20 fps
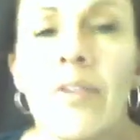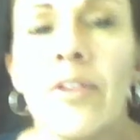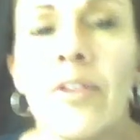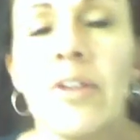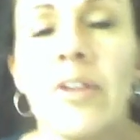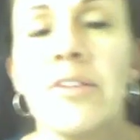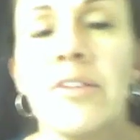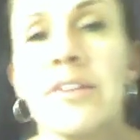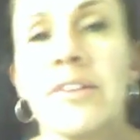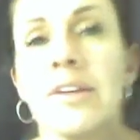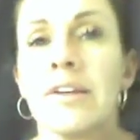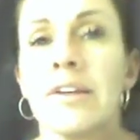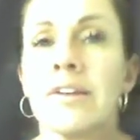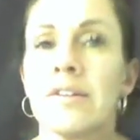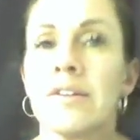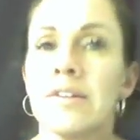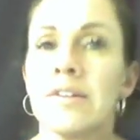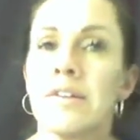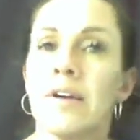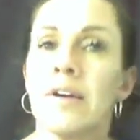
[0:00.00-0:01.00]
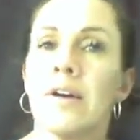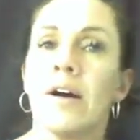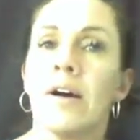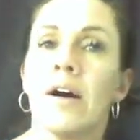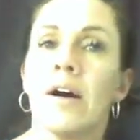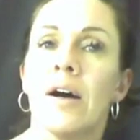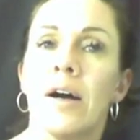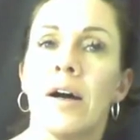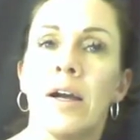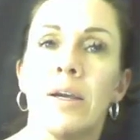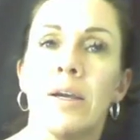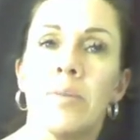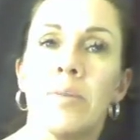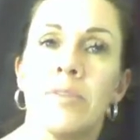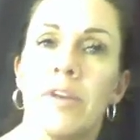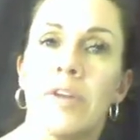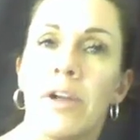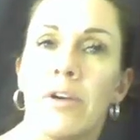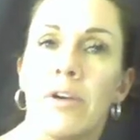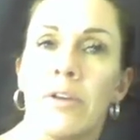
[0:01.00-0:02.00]
I am
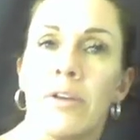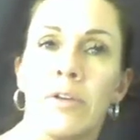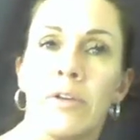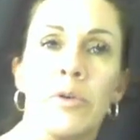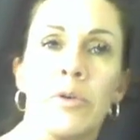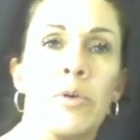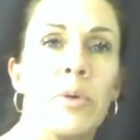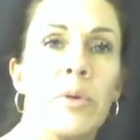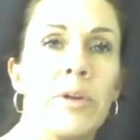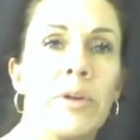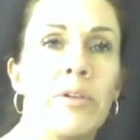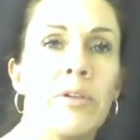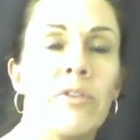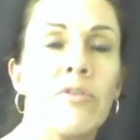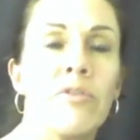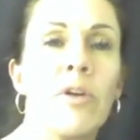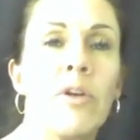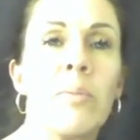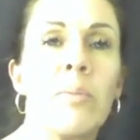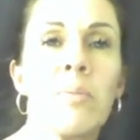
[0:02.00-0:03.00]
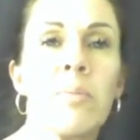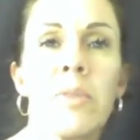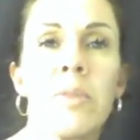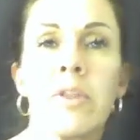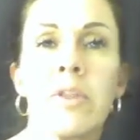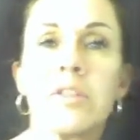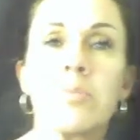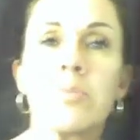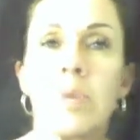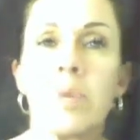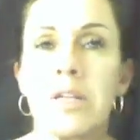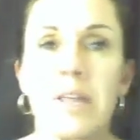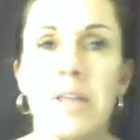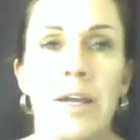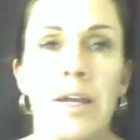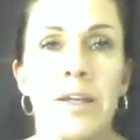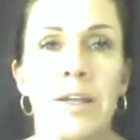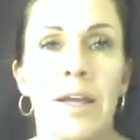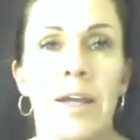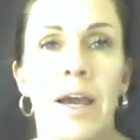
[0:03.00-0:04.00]
Taryn Luquin from the Spray
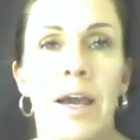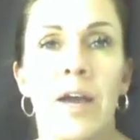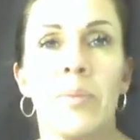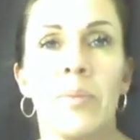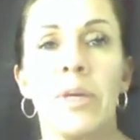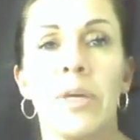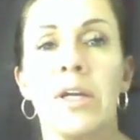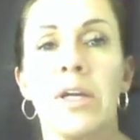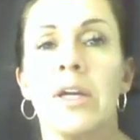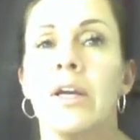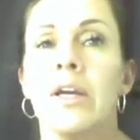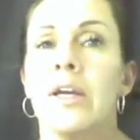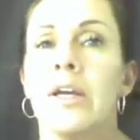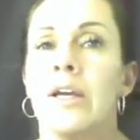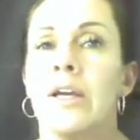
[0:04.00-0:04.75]
Tan Academy.